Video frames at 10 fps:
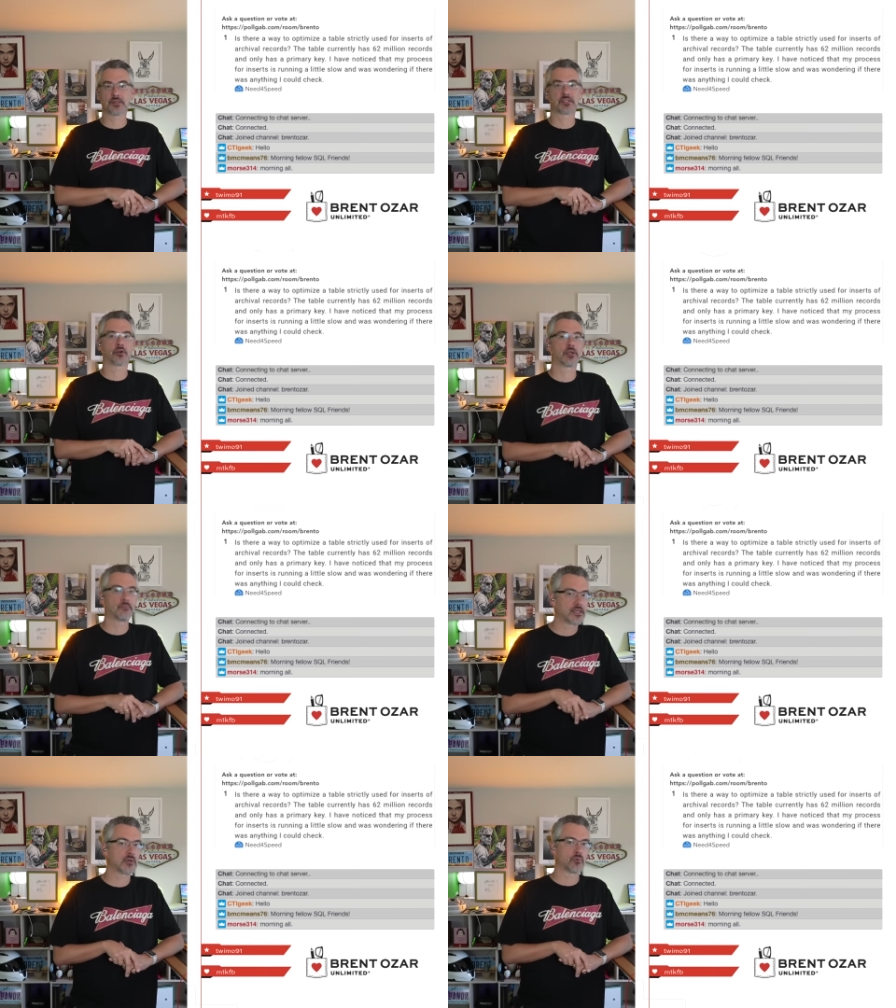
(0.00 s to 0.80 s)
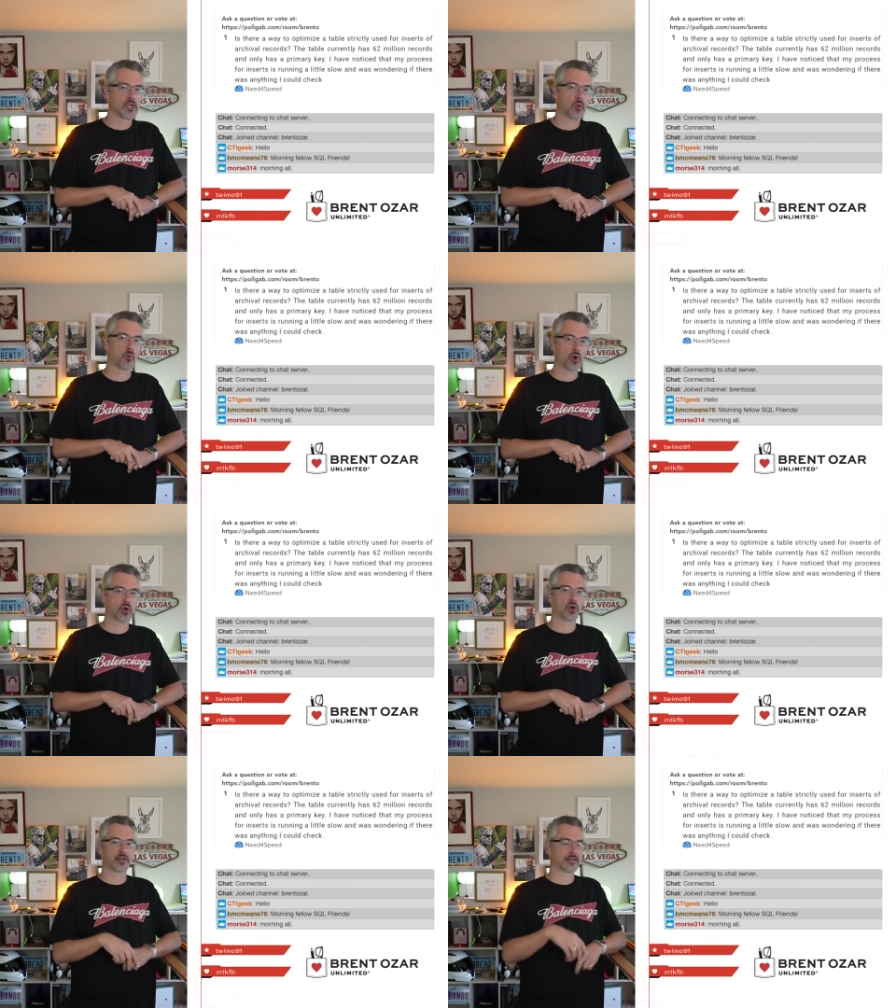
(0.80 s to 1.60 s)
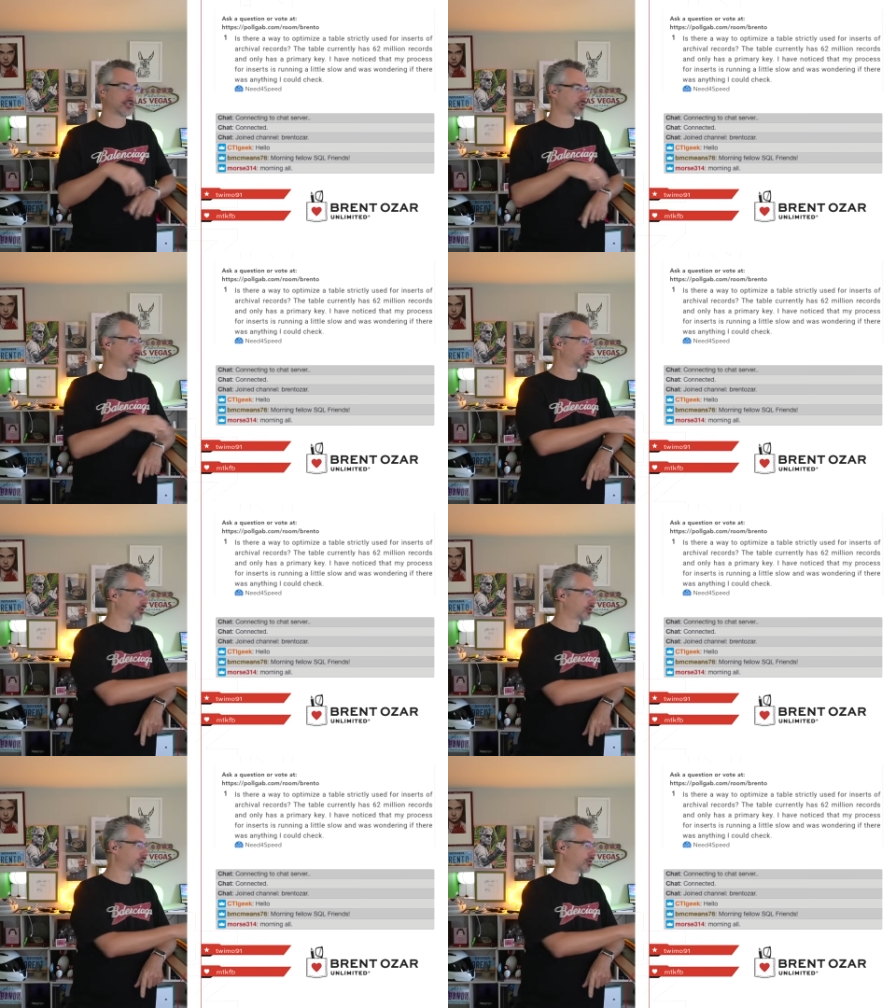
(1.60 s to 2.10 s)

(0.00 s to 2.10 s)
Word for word: but there can be real work on an insert